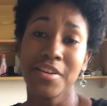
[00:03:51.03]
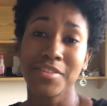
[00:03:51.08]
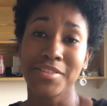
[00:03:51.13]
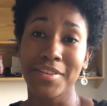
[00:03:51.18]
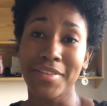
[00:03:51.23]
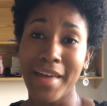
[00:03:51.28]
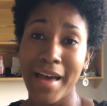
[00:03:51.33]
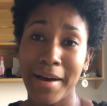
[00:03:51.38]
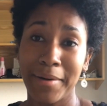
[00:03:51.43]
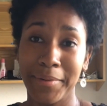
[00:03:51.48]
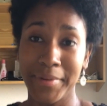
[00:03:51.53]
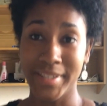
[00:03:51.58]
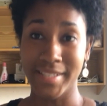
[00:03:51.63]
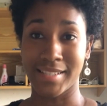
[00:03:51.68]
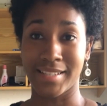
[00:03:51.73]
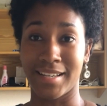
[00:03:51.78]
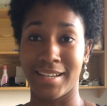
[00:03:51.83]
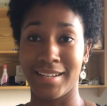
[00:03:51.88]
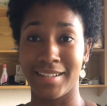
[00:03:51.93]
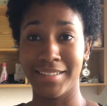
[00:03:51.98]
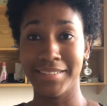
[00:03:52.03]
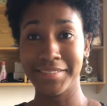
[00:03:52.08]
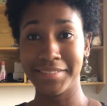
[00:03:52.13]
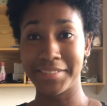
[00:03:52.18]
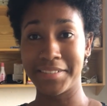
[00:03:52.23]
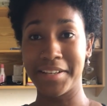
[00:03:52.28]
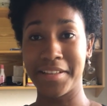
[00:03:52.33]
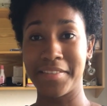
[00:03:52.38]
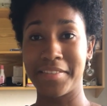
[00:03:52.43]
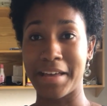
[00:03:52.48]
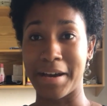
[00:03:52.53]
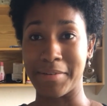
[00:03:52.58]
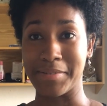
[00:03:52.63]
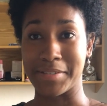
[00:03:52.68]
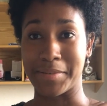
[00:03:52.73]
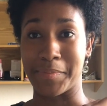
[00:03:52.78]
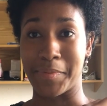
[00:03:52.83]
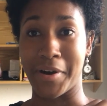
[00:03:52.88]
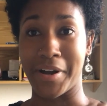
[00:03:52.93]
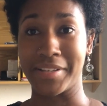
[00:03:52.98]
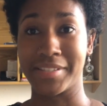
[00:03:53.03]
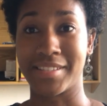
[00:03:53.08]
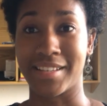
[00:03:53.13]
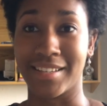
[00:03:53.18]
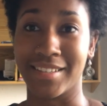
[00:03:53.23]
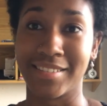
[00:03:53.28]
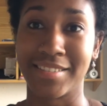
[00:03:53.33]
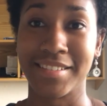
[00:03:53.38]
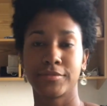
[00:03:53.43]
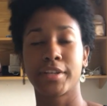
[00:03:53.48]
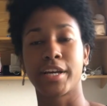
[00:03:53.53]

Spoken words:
So that was a process.